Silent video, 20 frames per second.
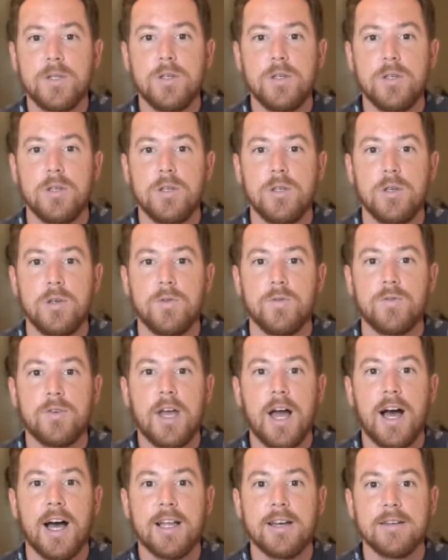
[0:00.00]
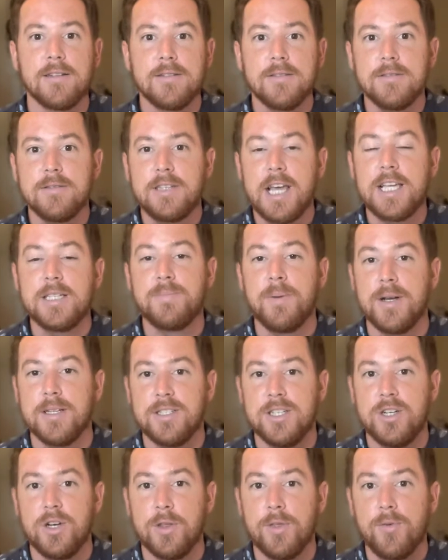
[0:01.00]
you've got taste buds
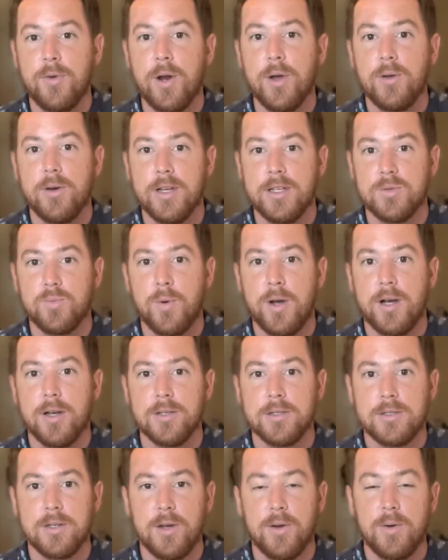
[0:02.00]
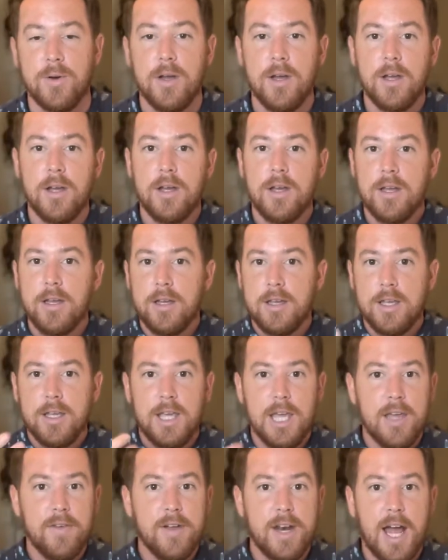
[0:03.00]
in your throat as well. So
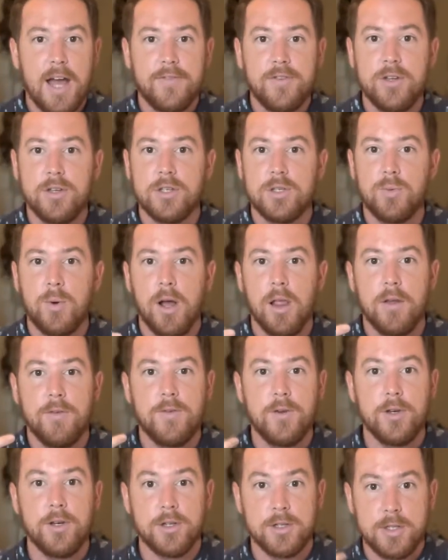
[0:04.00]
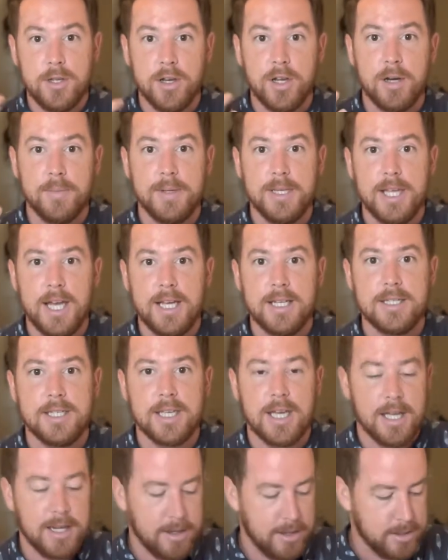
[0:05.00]
even after you swallow food, you're still going to be tasting
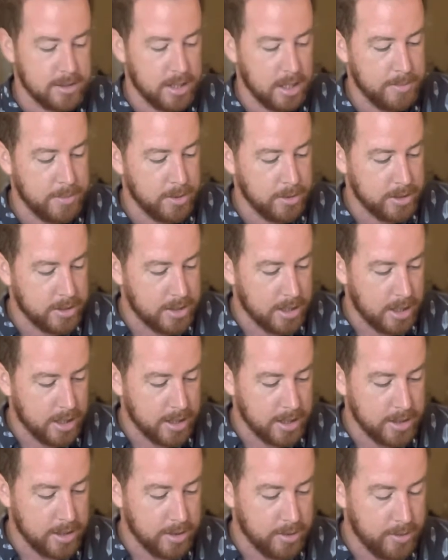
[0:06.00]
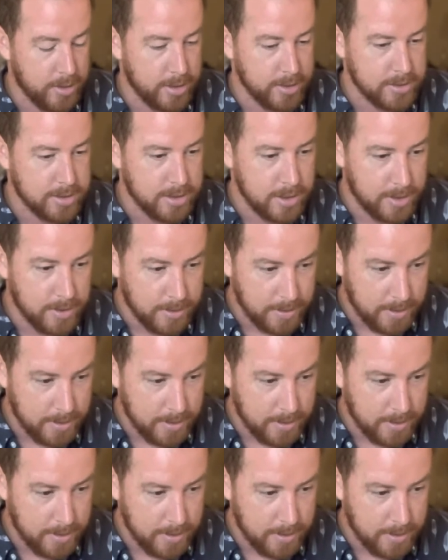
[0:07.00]
it. It's going to be on your tongue and in your throat. So